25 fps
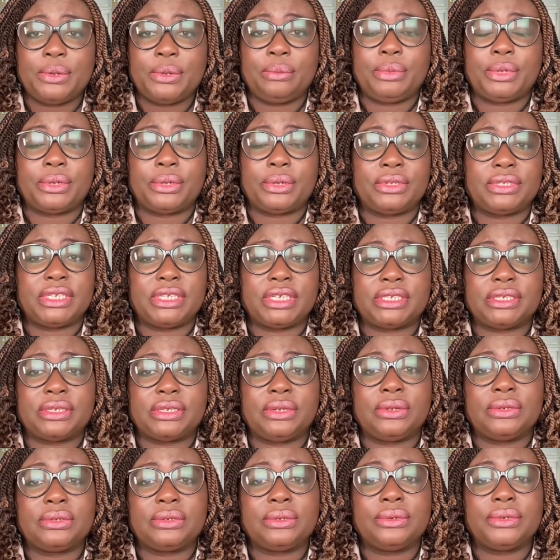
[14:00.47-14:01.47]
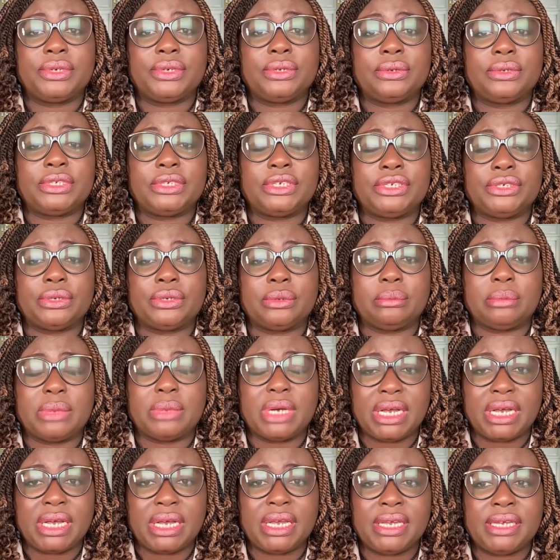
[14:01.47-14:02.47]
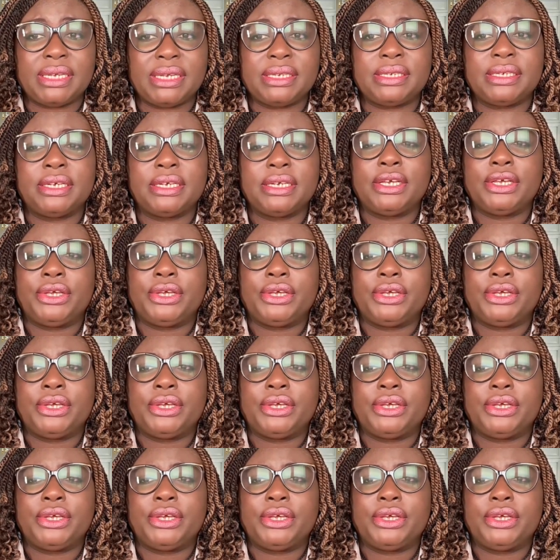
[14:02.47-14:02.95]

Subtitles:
because there's a lot going on in your mind.